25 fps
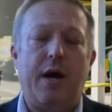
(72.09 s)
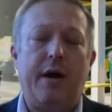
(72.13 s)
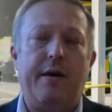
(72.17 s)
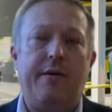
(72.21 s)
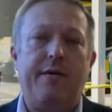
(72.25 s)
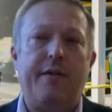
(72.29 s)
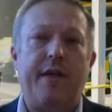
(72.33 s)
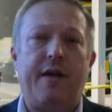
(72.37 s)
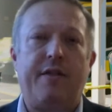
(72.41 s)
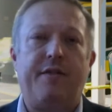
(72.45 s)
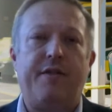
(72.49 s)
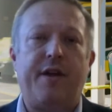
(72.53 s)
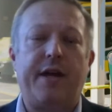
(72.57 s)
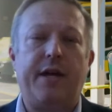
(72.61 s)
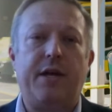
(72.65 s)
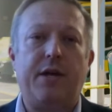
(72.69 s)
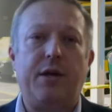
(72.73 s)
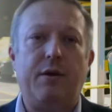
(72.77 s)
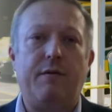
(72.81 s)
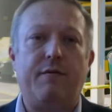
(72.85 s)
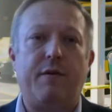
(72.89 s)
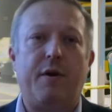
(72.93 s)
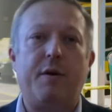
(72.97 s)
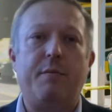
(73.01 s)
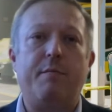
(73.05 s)
and that
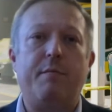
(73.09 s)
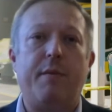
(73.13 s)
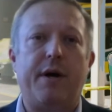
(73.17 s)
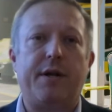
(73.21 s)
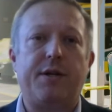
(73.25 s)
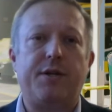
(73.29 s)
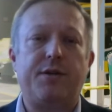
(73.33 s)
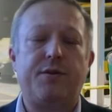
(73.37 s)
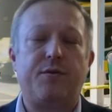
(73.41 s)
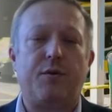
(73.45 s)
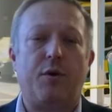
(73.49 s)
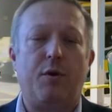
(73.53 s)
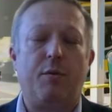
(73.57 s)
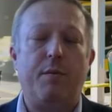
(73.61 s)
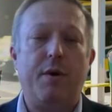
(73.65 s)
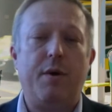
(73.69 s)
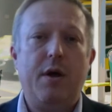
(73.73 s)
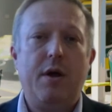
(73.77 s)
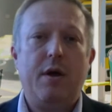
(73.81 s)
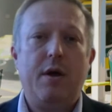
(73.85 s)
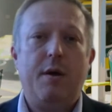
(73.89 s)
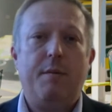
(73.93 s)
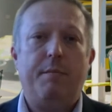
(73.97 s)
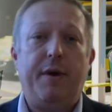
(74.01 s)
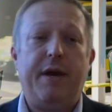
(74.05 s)
thank you very much from
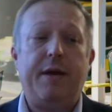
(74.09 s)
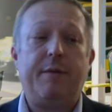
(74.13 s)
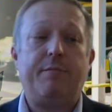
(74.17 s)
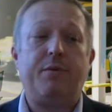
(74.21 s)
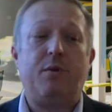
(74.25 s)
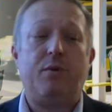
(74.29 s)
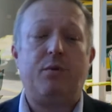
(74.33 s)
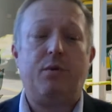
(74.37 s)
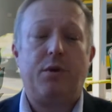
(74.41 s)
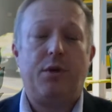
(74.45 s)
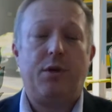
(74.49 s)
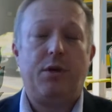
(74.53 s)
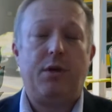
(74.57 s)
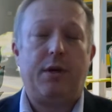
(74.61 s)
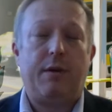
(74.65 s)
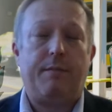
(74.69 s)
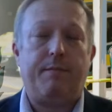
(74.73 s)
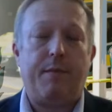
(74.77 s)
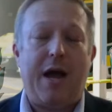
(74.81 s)
people